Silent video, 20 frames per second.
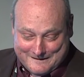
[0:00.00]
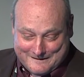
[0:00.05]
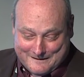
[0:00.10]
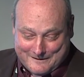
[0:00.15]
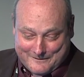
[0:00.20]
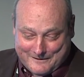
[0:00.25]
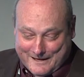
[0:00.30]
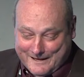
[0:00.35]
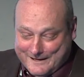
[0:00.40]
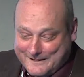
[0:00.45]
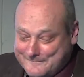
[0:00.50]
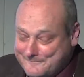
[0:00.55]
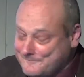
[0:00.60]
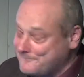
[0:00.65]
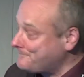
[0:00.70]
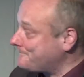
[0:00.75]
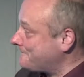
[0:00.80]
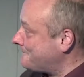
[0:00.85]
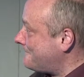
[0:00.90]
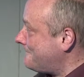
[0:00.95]
Okay.
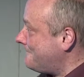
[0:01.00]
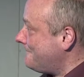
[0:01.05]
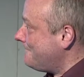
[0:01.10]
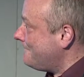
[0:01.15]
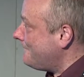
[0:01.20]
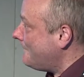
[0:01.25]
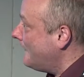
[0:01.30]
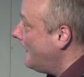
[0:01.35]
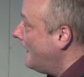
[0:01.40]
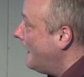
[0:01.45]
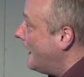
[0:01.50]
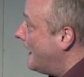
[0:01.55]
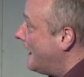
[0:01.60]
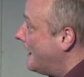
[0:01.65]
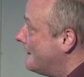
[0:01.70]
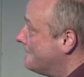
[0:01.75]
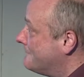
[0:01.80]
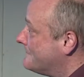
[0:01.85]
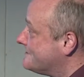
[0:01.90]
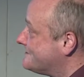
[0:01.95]

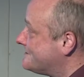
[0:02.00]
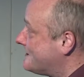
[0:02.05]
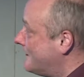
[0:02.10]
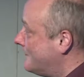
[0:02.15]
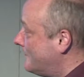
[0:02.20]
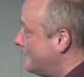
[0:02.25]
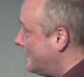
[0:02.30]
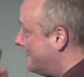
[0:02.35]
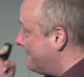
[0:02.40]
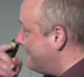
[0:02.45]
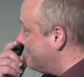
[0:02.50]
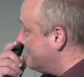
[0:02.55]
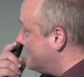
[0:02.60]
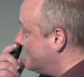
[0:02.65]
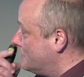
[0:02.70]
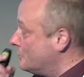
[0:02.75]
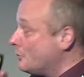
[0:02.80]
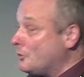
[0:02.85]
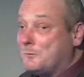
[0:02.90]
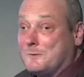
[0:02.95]

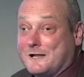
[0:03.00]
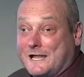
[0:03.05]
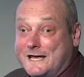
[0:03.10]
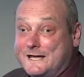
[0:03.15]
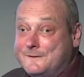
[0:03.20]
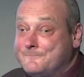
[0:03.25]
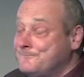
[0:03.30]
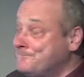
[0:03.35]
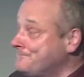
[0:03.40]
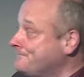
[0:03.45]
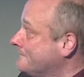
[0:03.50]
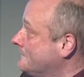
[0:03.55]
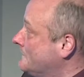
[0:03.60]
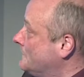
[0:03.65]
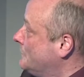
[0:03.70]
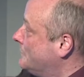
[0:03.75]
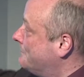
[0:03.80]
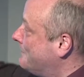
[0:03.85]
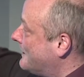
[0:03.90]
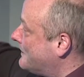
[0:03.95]
Normally,
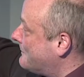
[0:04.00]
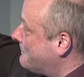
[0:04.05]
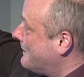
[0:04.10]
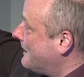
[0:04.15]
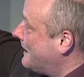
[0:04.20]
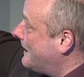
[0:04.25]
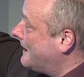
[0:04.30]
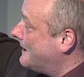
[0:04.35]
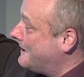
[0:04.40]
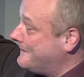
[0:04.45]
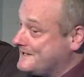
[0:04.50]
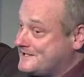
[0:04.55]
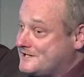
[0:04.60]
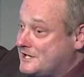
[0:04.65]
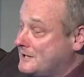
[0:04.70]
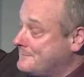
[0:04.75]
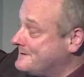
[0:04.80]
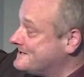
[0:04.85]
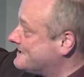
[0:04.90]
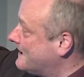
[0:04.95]
you might apply this
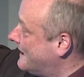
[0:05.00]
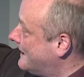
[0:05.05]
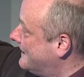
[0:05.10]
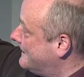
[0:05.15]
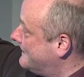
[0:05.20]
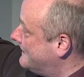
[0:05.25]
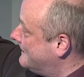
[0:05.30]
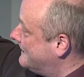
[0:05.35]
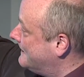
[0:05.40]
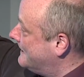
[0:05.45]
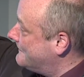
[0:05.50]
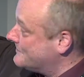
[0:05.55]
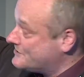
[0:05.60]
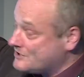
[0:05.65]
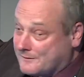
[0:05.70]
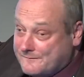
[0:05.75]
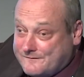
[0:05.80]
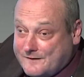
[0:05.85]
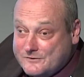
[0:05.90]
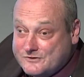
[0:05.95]
herbicide in the
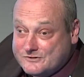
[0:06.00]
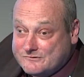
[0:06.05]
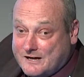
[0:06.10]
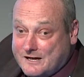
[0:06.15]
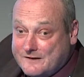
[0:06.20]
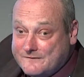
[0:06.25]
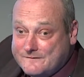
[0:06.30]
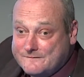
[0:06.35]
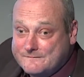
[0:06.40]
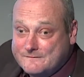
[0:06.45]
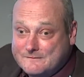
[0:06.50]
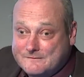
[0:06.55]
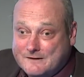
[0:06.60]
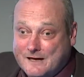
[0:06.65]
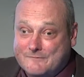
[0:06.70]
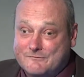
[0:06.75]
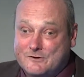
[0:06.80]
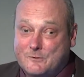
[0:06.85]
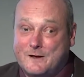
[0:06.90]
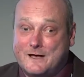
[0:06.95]
top photograph
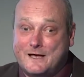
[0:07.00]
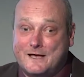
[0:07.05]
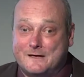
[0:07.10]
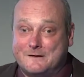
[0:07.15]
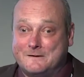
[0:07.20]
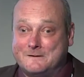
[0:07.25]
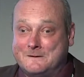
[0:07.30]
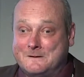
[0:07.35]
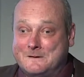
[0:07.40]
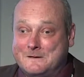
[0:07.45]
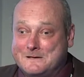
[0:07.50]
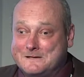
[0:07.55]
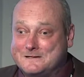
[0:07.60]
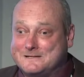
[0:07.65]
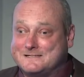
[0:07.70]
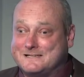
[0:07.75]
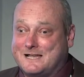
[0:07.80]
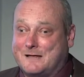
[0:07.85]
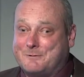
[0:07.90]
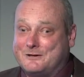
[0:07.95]
everywhere,
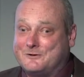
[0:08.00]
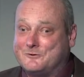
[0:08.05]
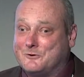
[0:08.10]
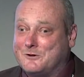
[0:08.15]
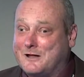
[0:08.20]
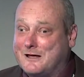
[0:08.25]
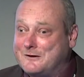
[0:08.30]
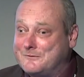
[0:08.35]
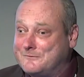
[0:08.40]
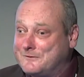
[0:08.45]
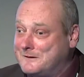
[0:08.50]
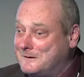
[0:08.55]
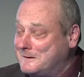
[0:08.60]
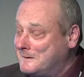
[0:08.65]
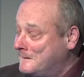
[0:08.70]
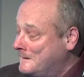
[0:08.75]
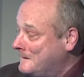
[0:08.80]
slap it all over.